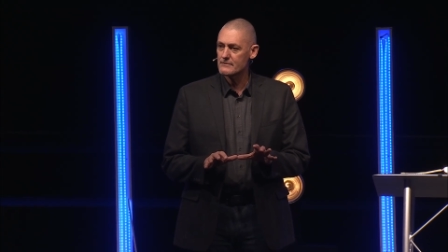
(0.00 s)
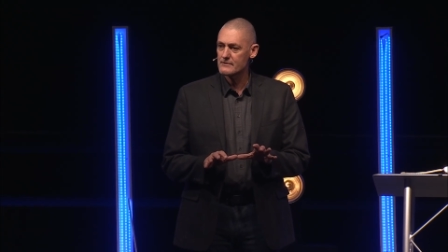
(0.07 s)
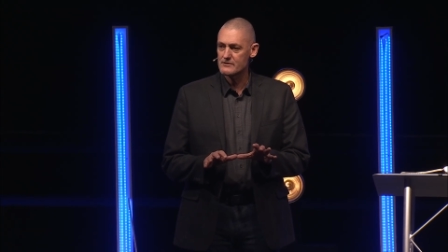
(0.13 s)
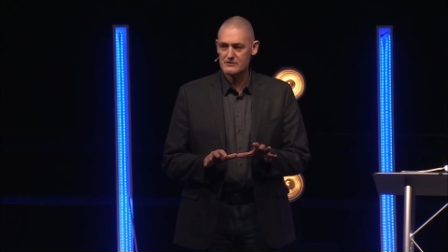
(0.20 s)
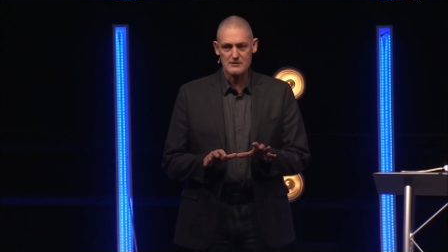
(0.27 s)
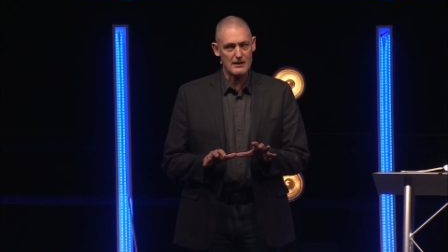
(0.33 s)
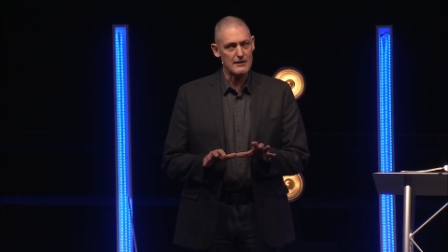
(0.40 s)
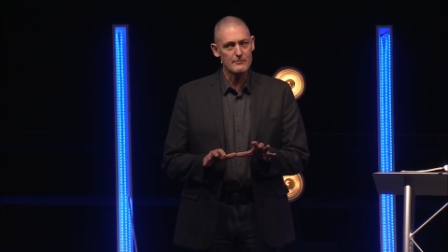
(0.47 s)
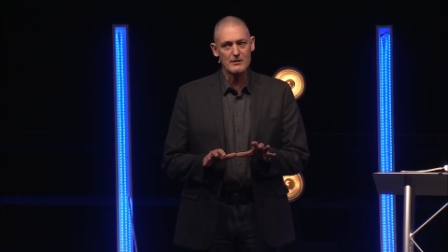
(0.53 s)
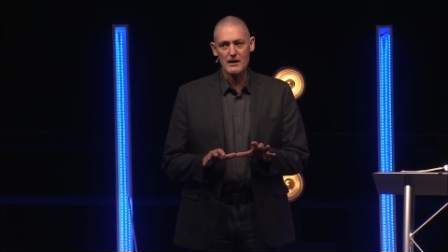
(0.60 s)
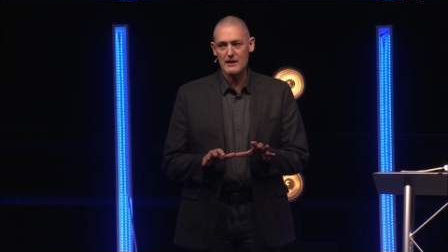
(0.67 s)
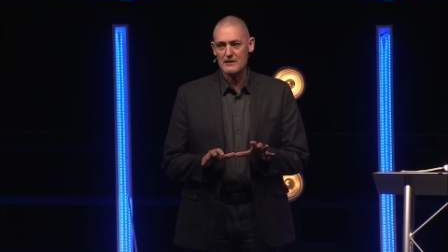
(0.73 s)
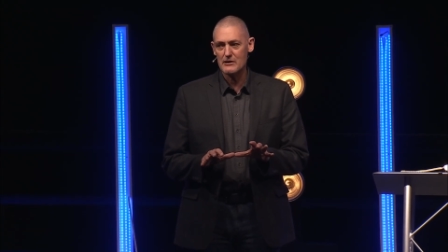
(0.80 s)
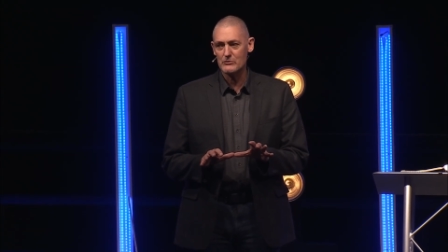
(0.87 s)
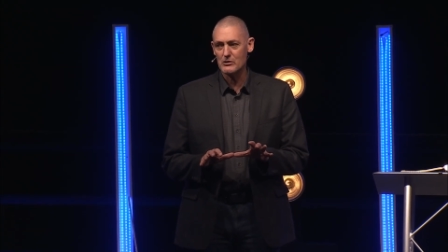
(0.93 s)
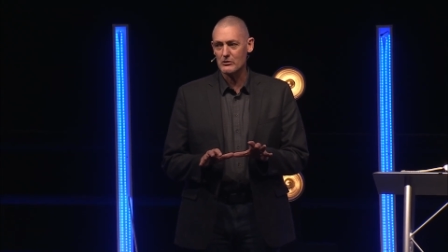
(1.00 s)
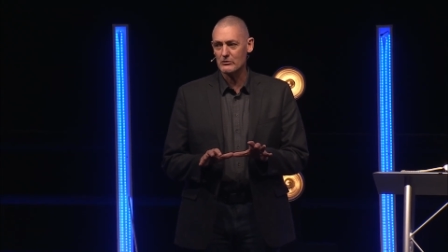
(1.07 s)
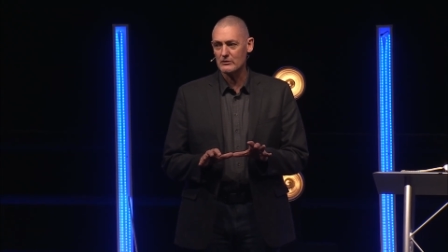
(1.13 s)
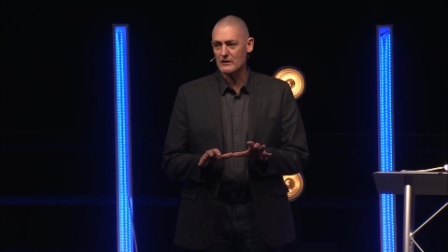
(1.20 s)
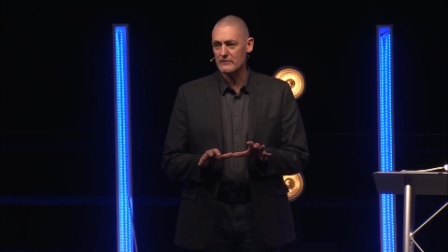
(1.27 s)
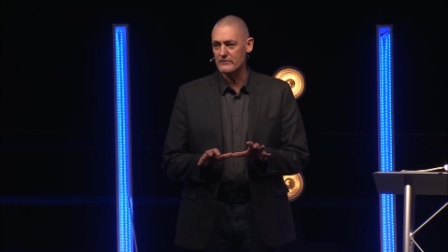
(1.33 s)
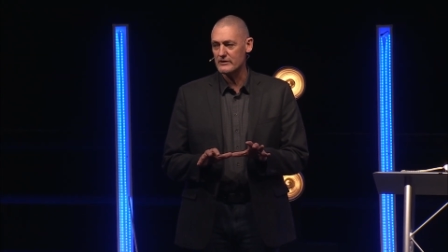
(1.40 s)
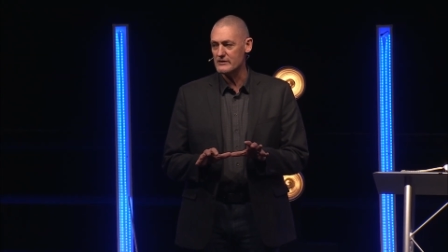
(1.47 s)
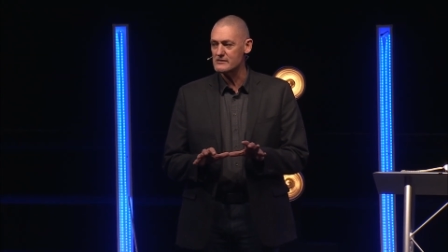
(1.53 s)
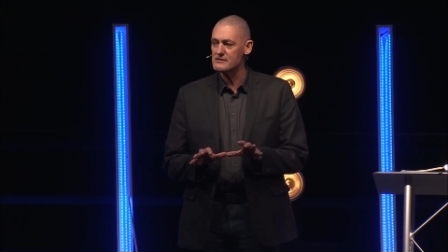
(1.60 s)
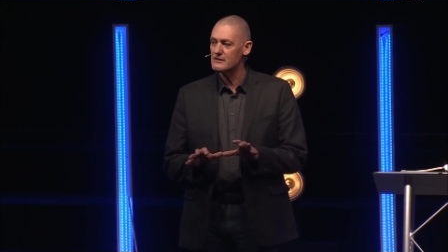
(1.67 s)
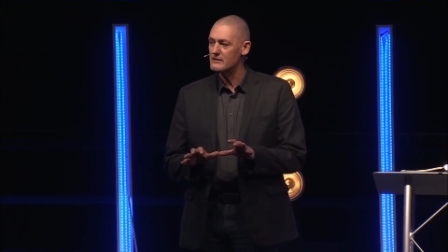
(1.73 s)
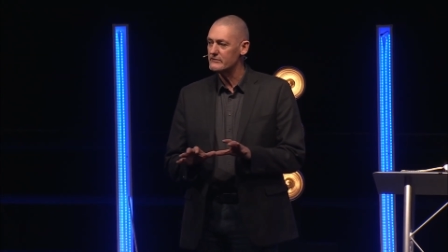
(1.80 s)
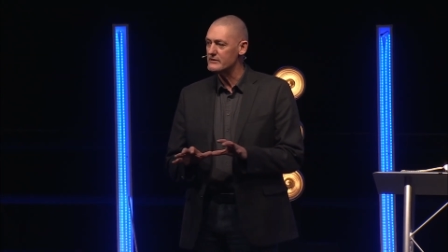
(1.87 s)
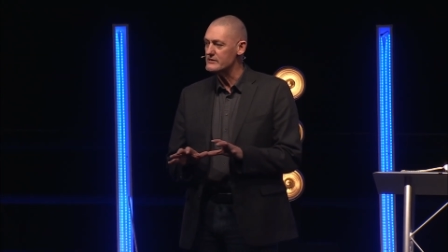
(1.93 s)
Same guy that wrote Love Is,
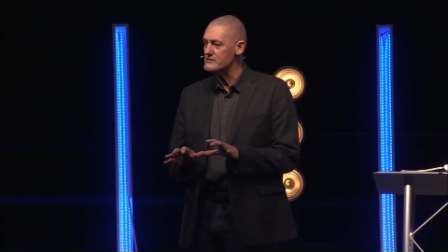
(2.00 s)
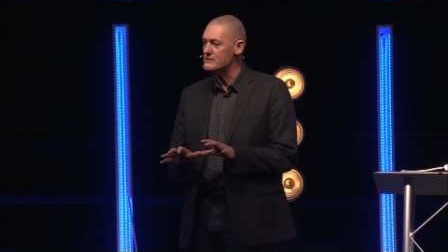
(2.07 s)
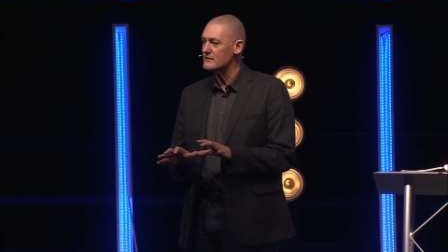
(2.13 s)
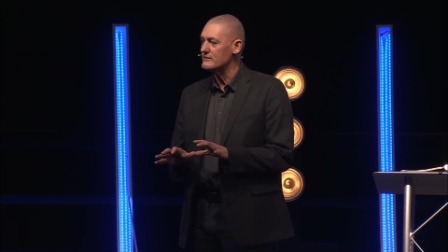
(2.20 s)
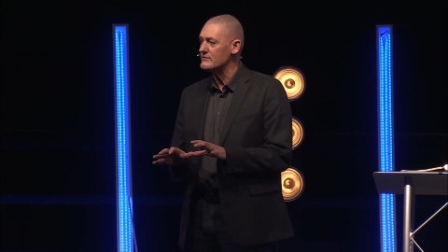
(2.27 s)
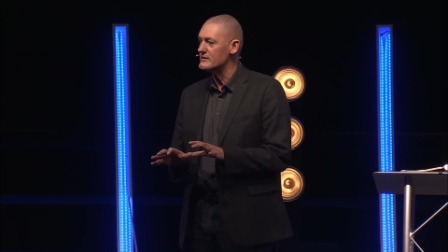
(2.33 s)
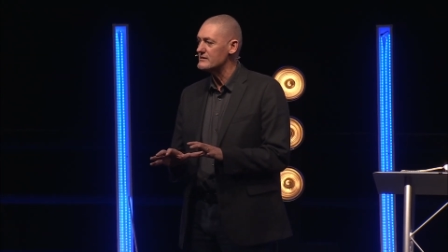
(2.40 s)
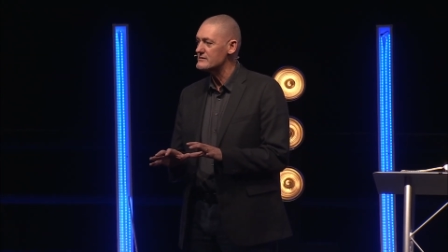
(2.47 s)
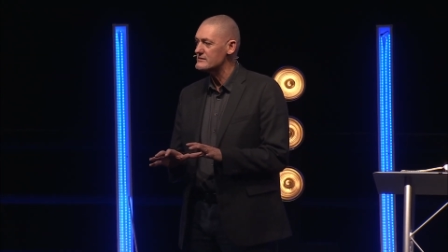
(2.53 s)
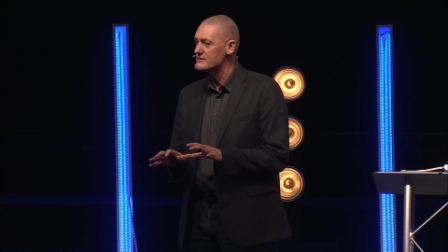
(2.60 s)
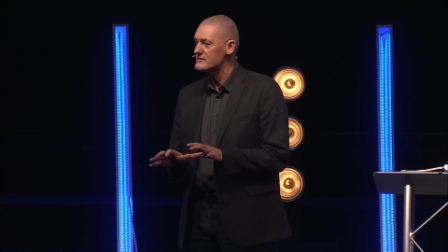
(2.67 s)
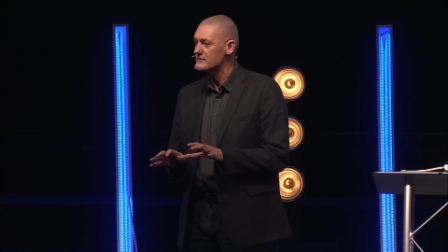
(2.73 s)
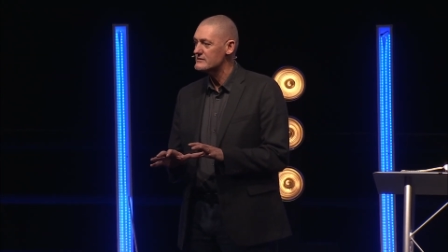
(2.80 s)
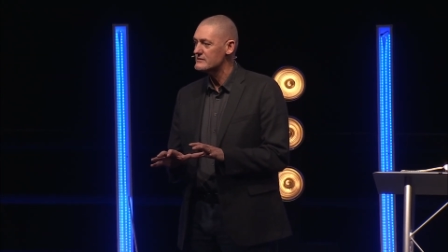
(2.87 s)
Love Is, Love Is.